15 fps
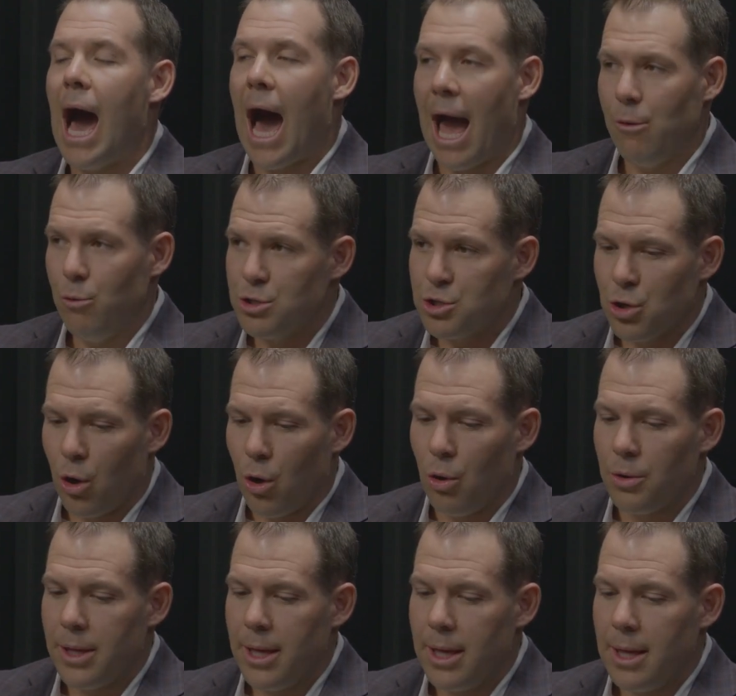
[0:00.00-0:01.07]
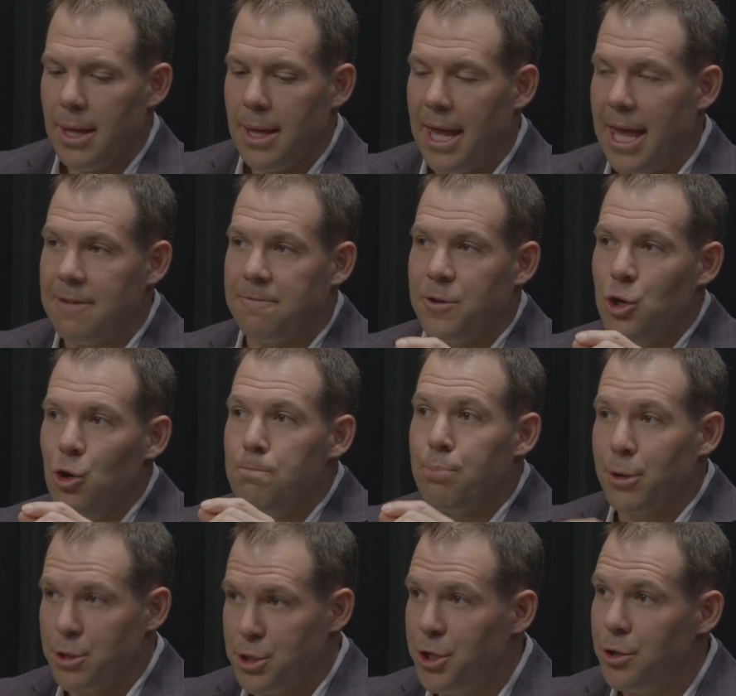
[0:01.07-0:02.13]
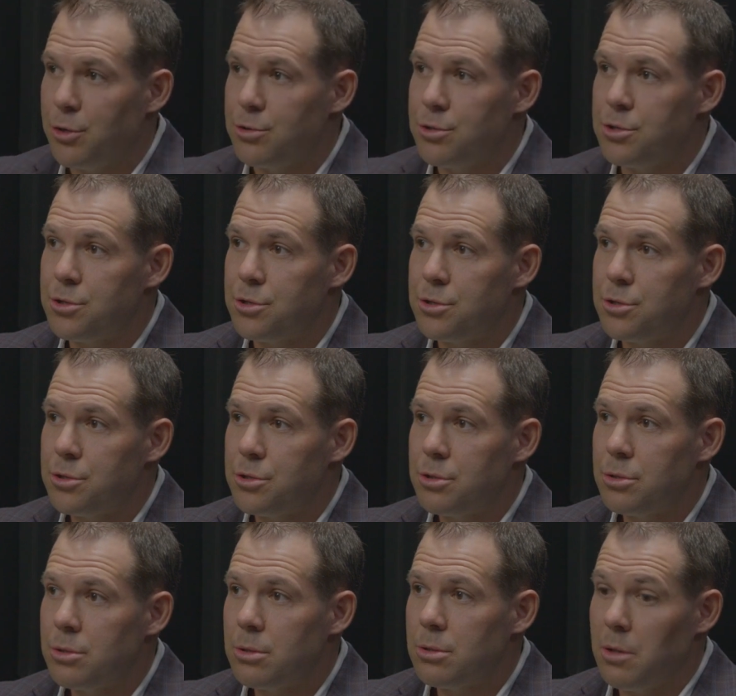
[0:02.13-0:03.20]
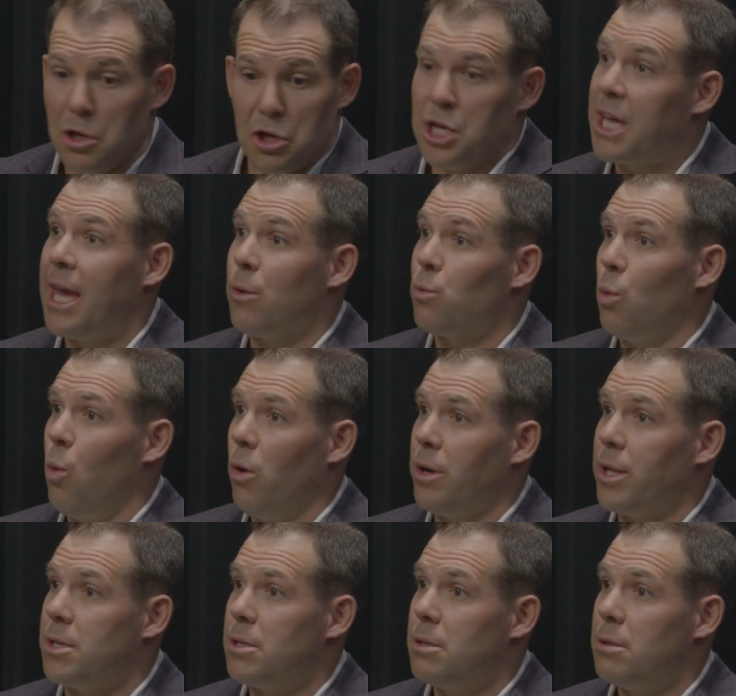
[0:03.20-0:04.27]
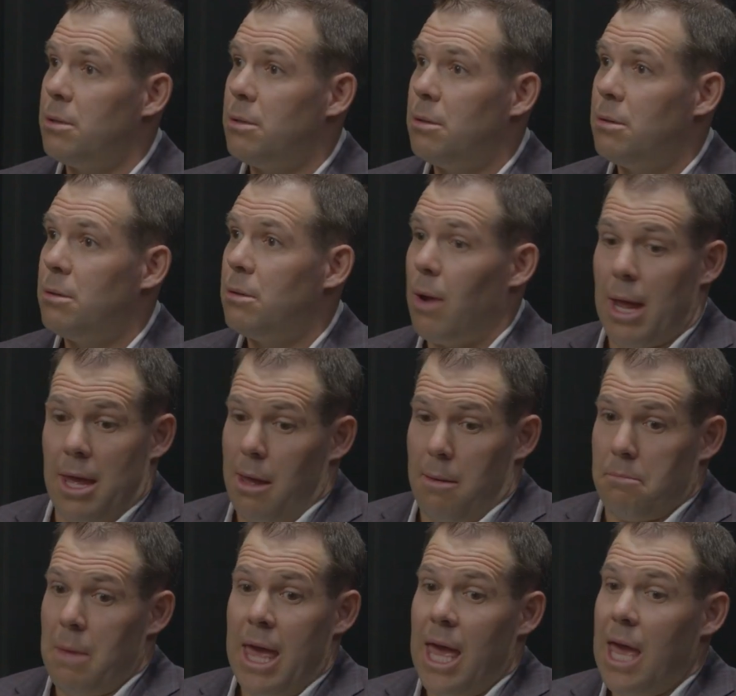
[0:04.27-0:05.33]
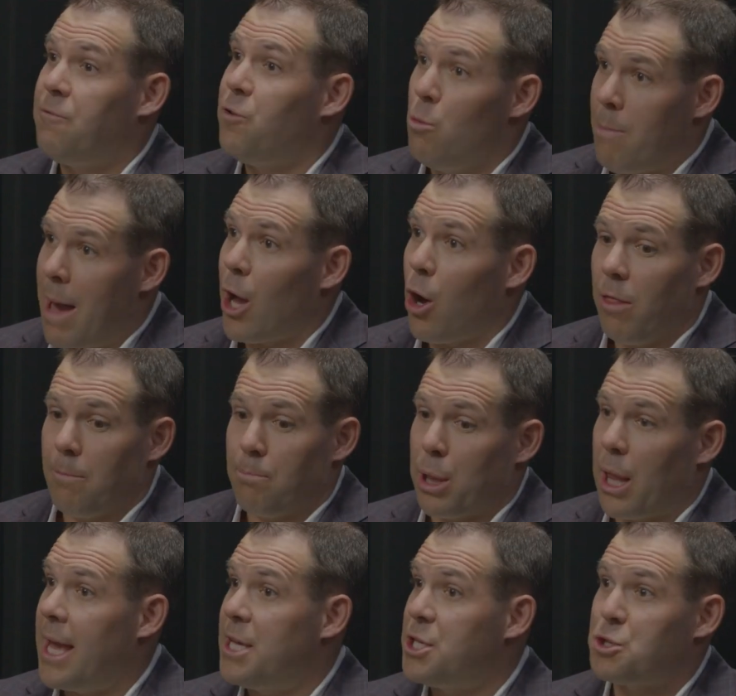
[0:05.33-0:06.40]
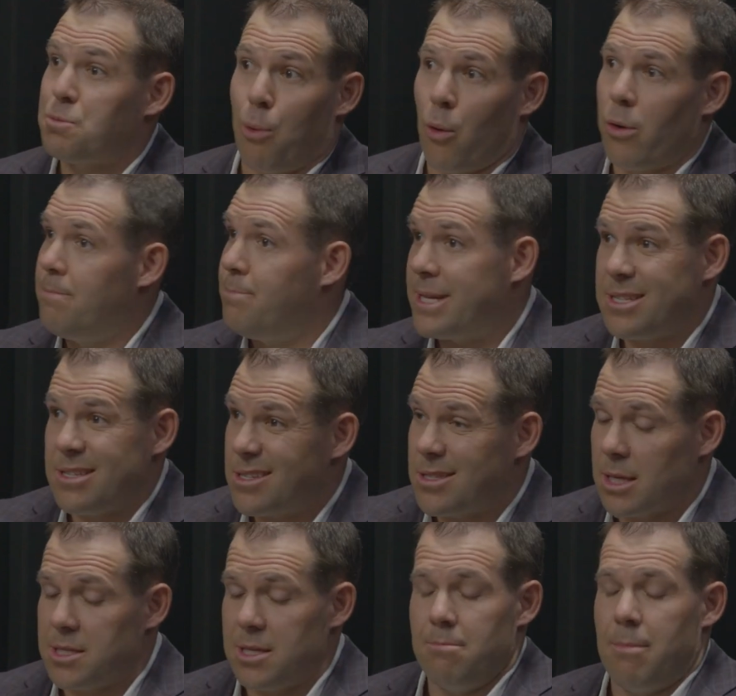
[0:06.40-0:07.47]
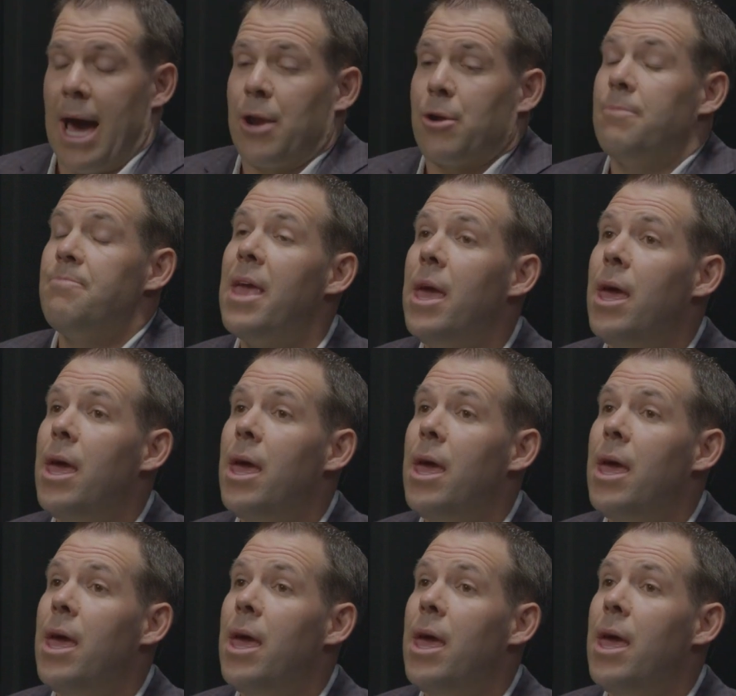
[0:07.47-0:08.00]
I was told if you produce, you get rewarded. Right? If you make all the plays, sport and business, doesn't matter,